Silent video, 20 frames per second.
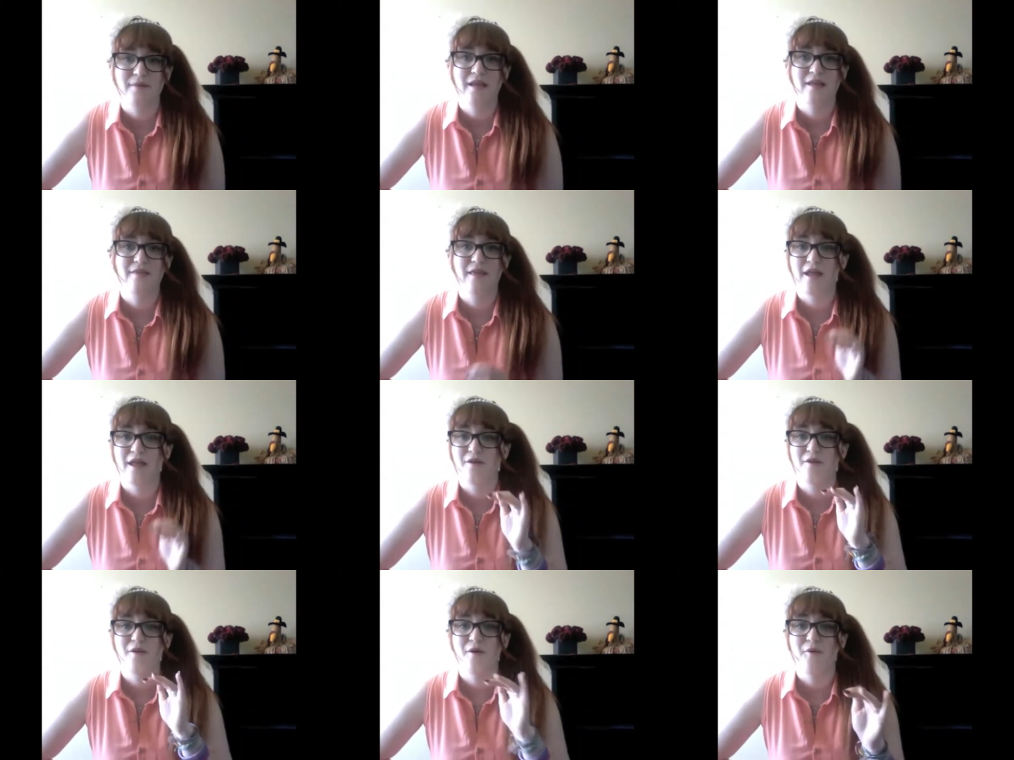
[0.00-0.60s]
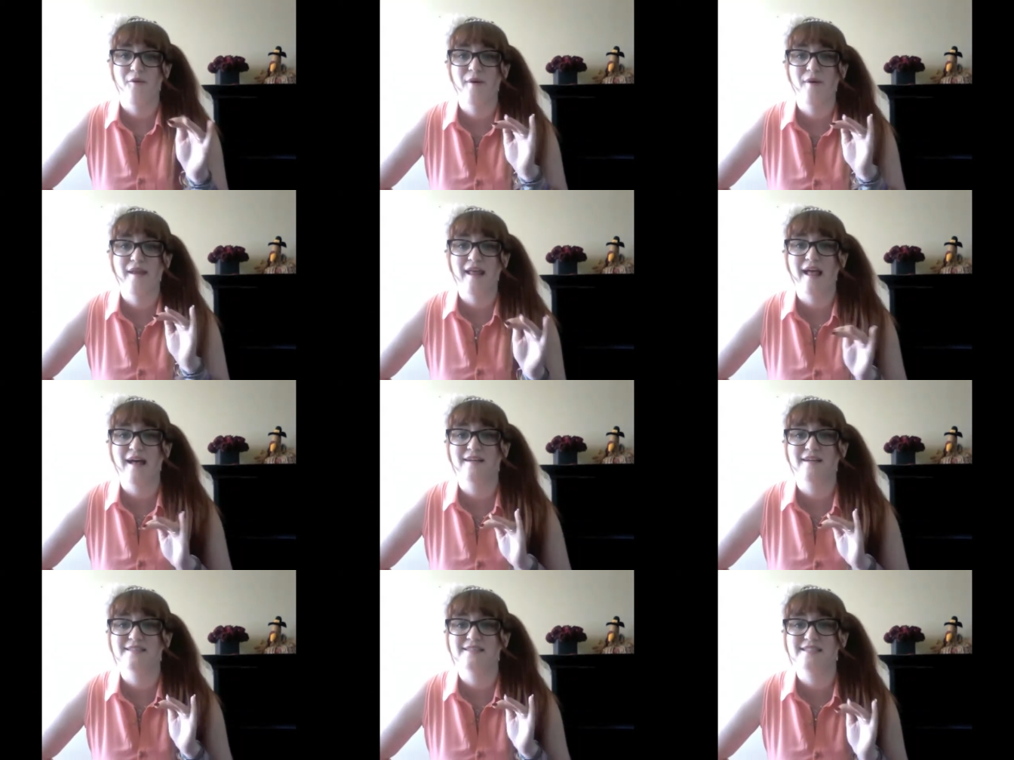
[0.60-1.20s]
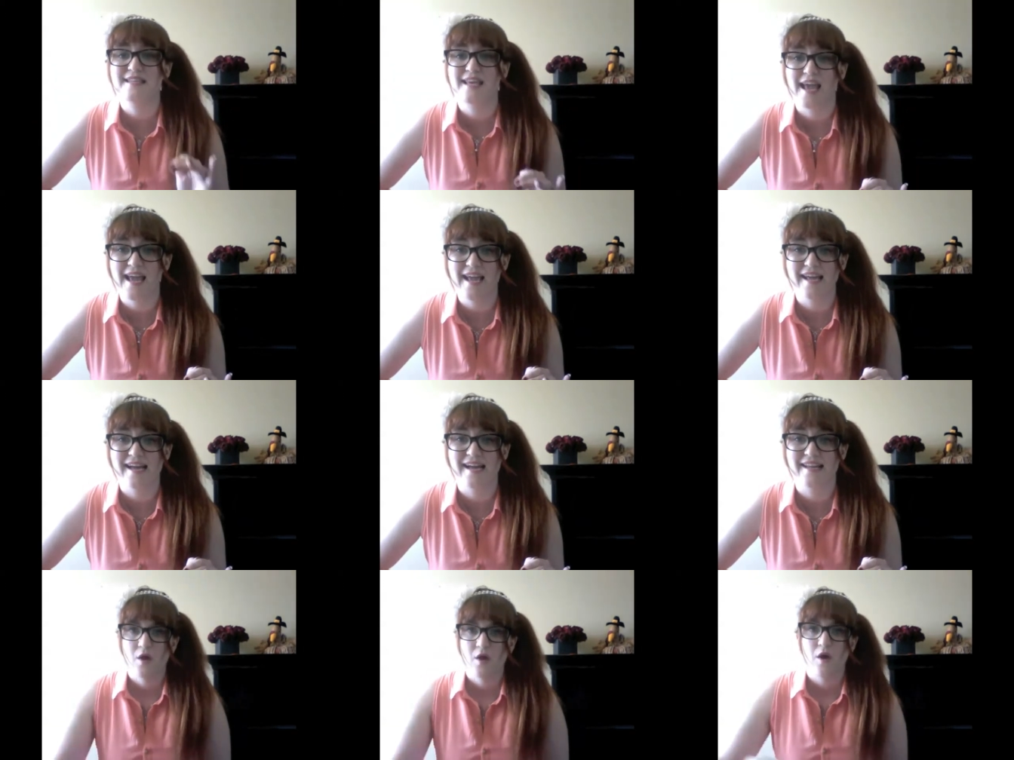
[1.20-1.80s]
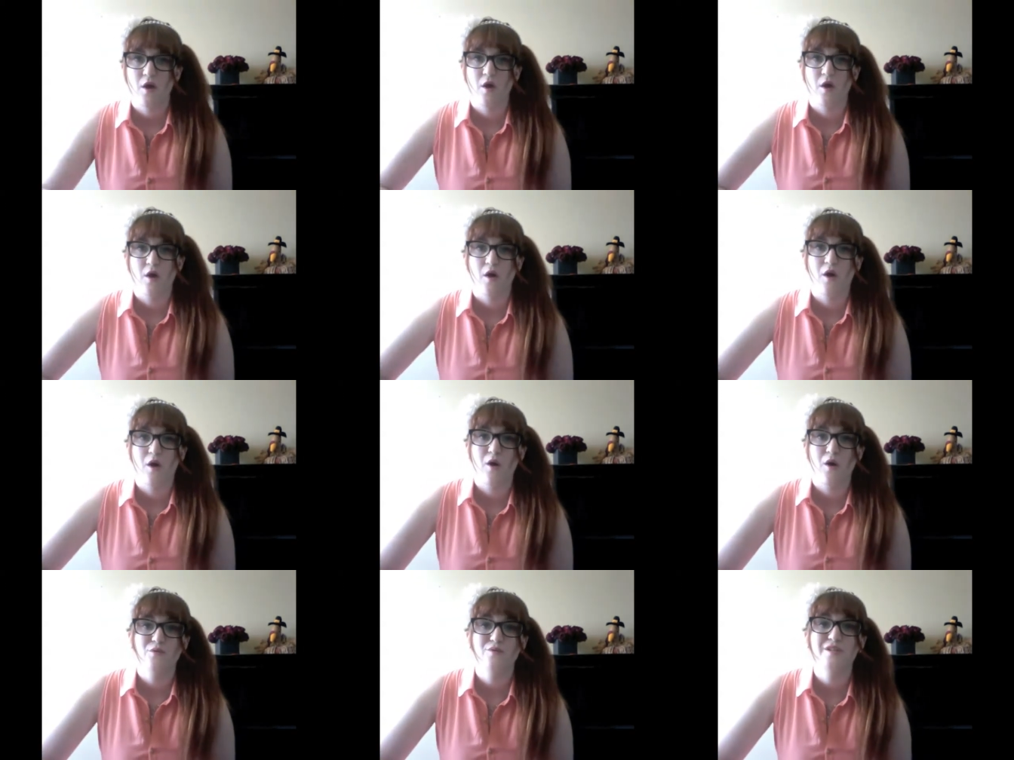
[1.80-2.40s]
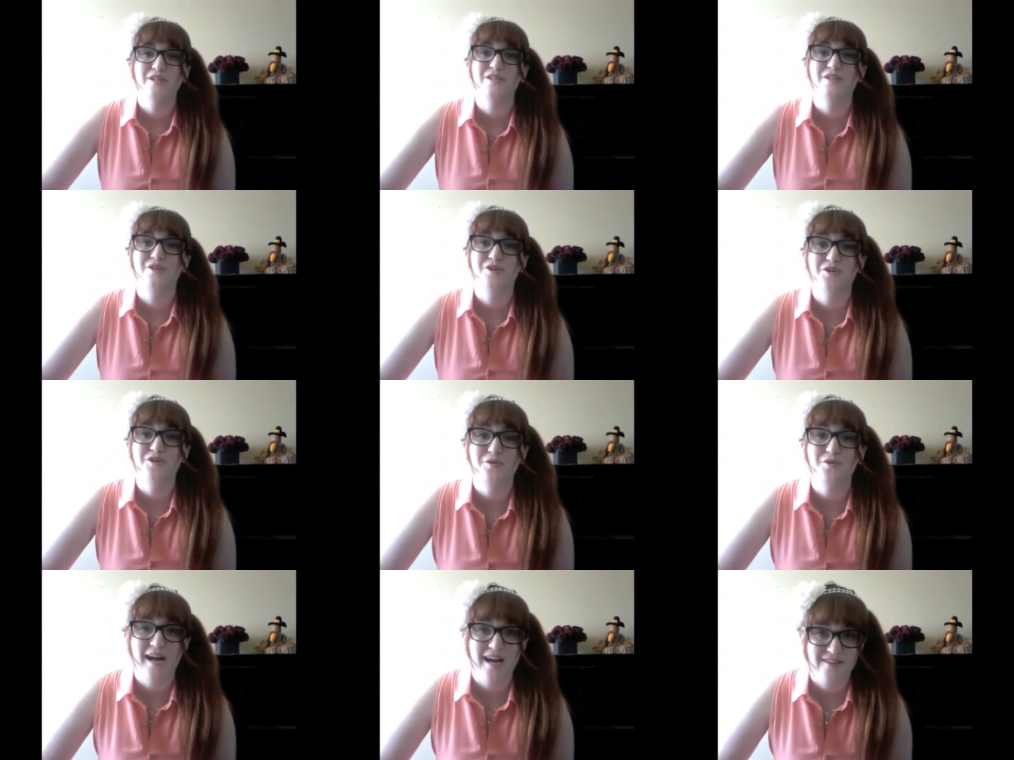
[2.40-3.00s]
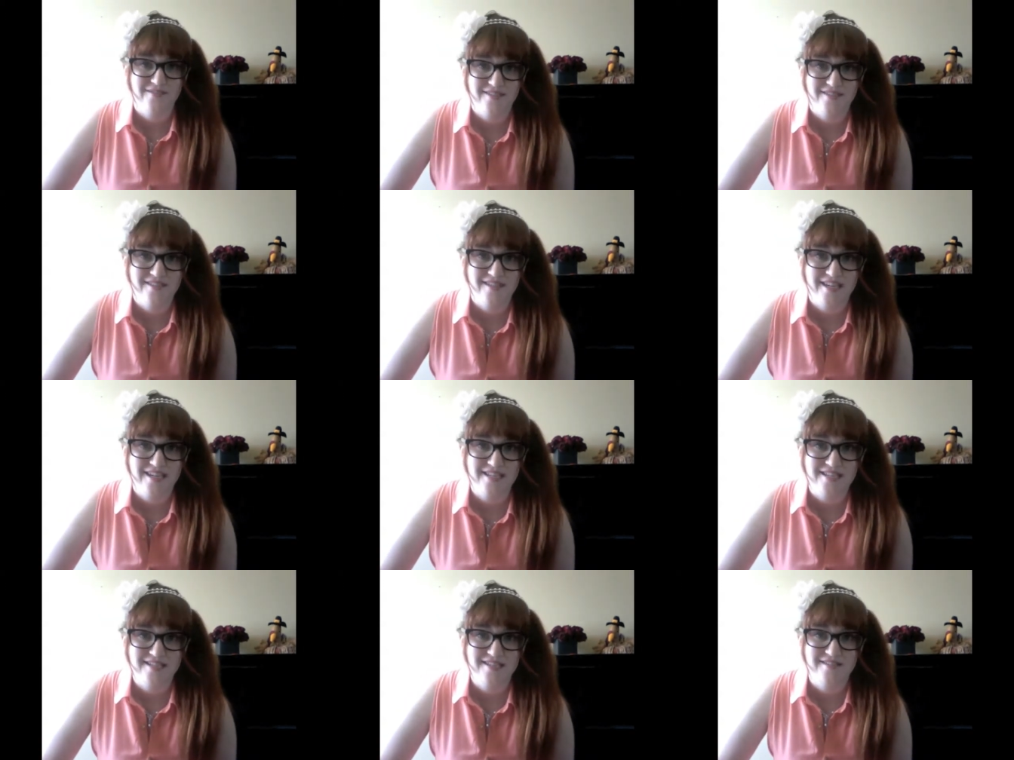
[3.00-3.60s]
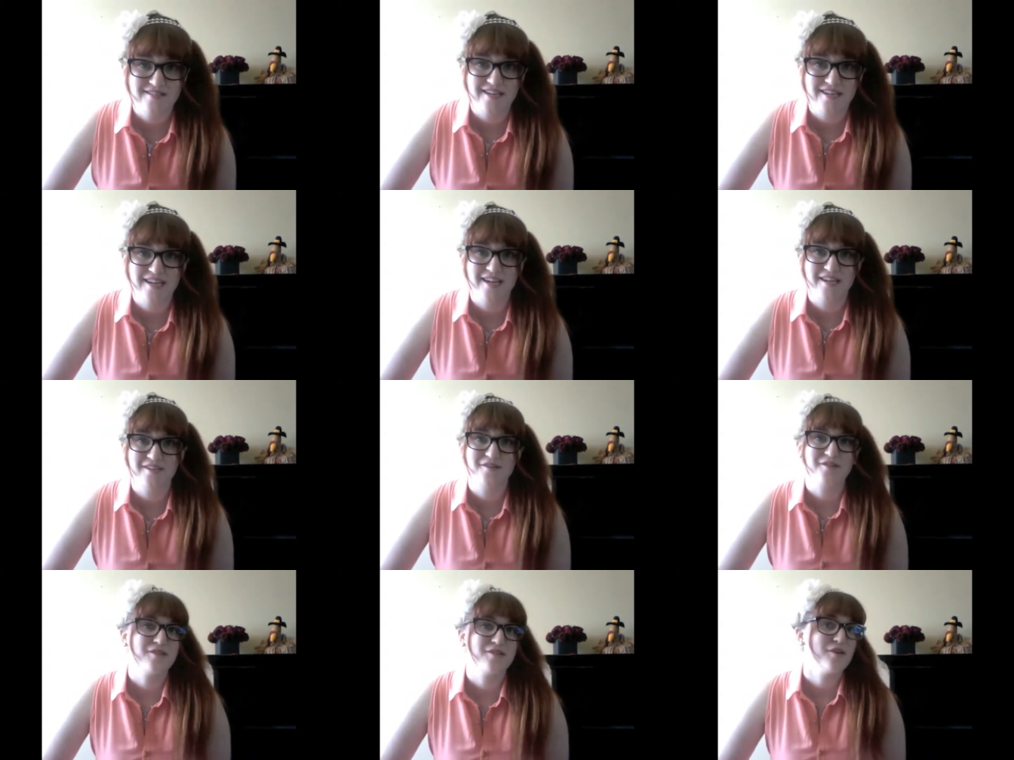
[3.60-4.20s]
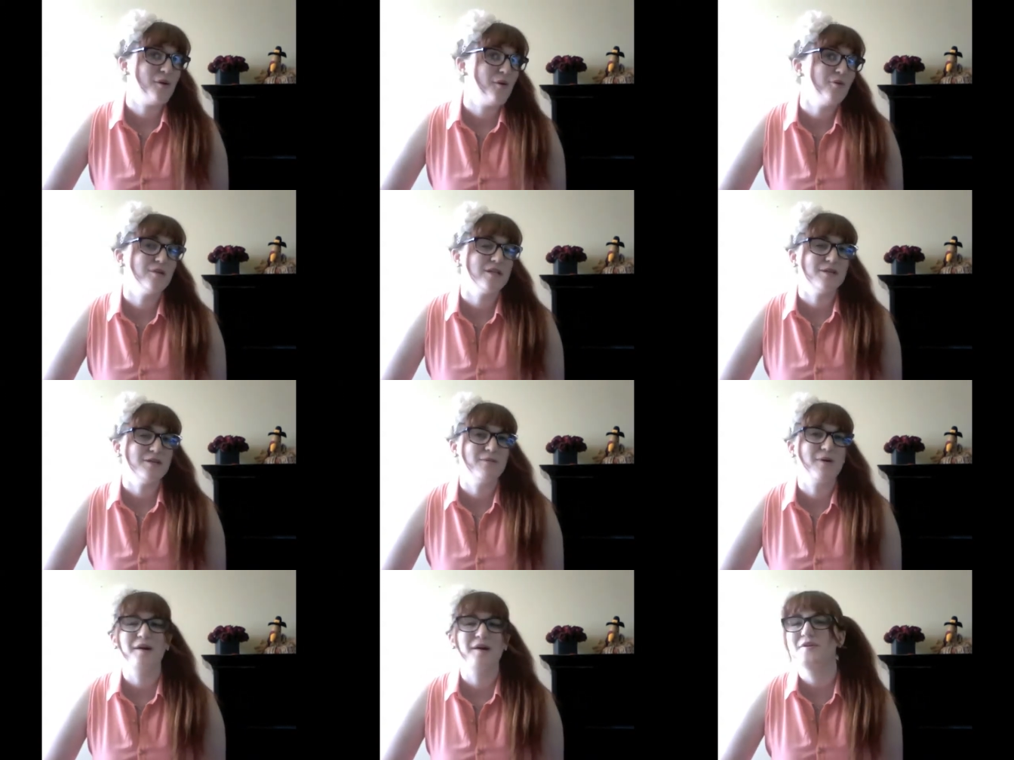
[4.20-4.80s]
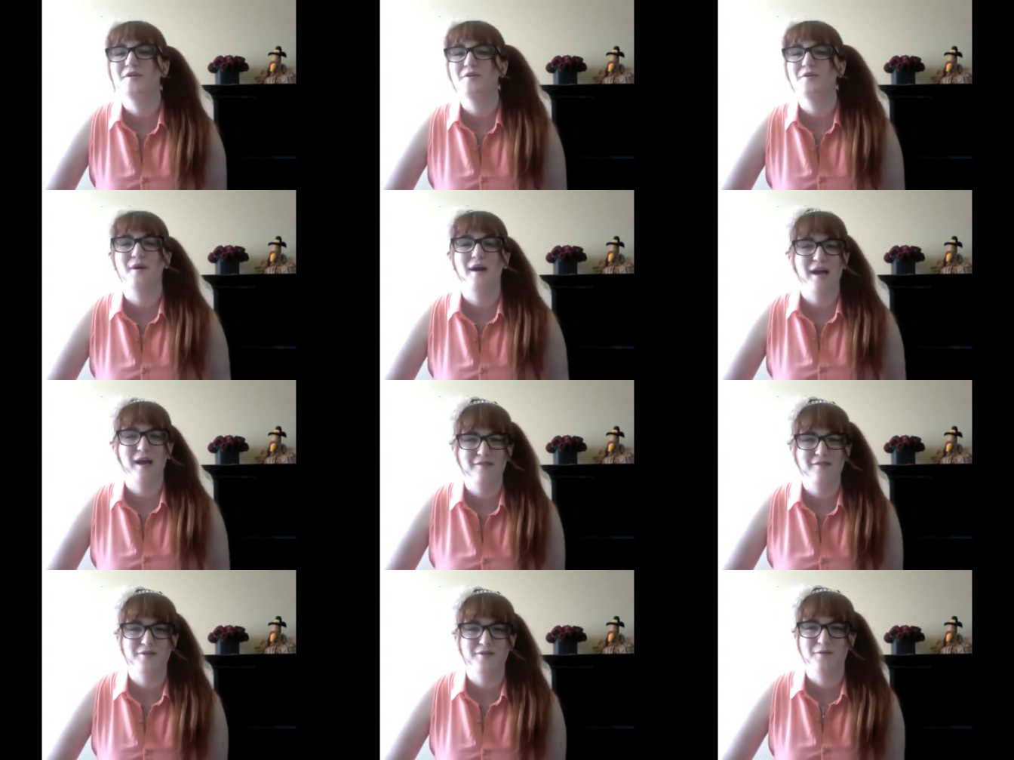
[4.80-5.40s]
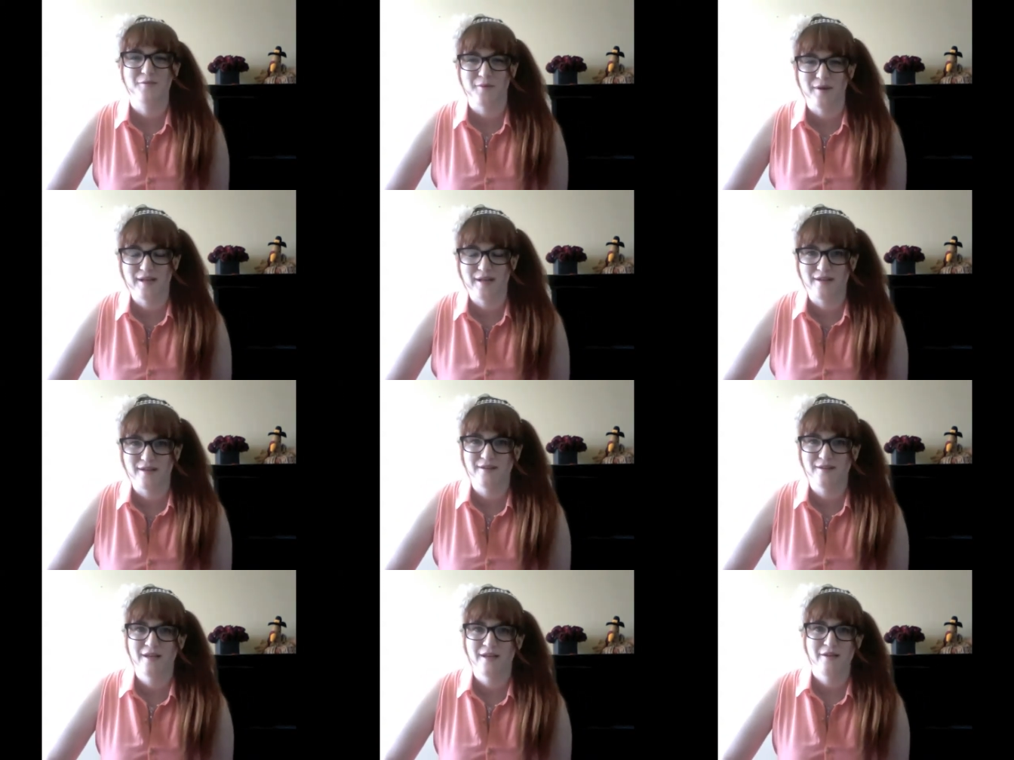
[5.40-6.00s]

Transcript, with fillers: that no one else can. Only you have your history, and you're the only one who ever will.